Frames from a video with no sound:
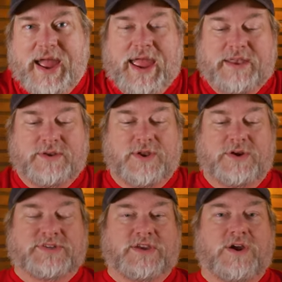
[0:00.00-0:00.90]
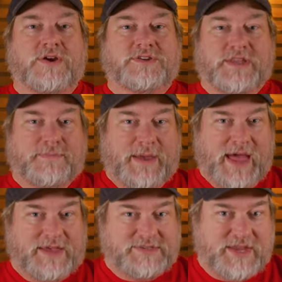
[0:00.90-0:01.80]
handled RC cars in the
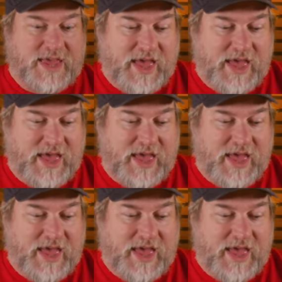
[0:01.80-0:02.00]
past,